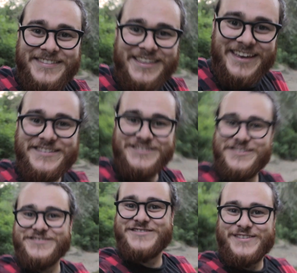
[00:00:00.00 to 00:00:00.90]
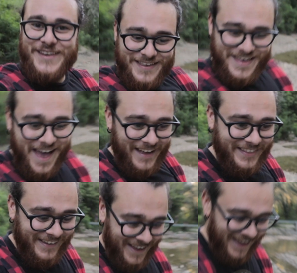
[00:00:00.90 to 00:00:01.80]
Did you see that?
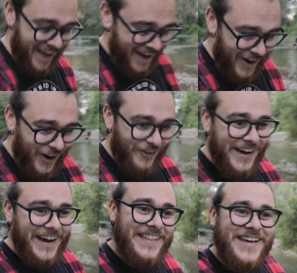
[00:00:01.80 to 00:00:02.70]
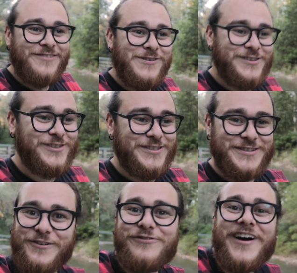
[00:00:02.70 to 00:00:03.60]
Oh my god, that was
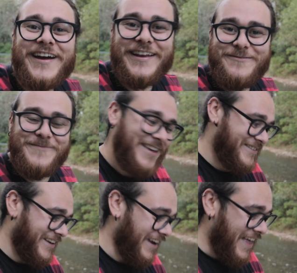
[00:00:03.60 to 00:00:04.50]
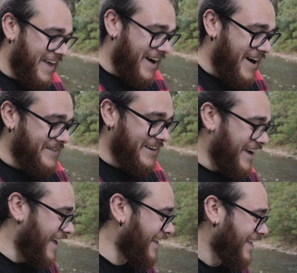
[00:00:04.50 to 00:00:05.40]
so fucking amazing. I
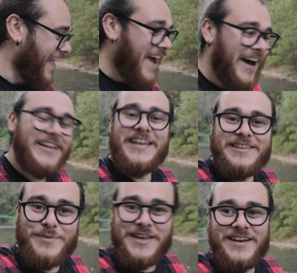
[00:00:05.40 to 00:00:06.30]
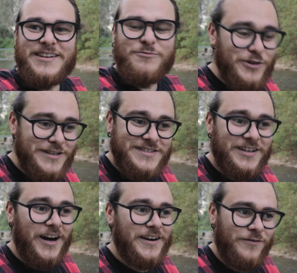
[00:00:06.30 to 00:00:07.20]
mean, in the beginning it wouldn't
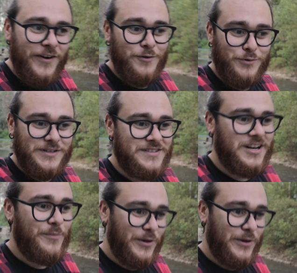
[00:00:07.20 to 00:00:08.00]
start, the fire wouldn't start,